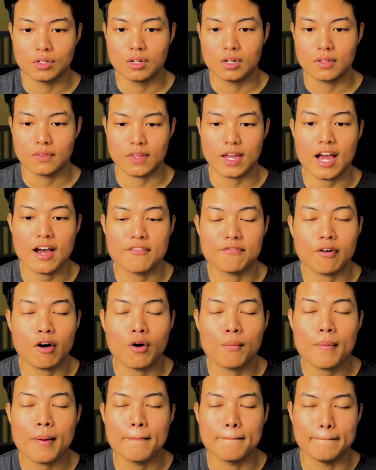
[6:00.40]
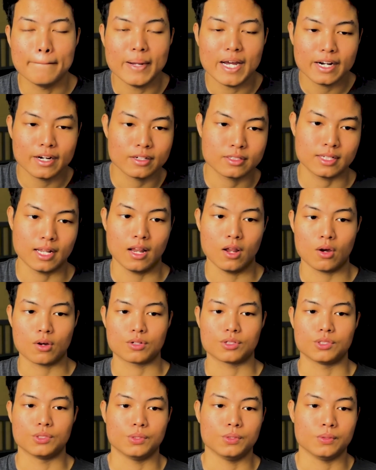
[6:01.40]
The environment matters a
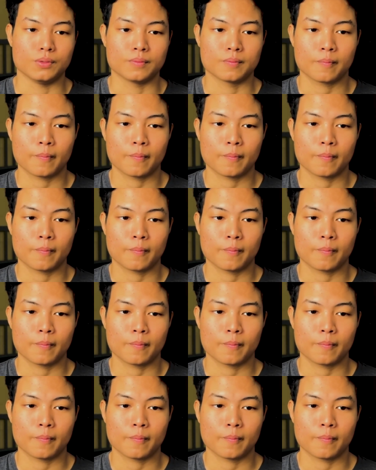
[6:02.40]
lot too.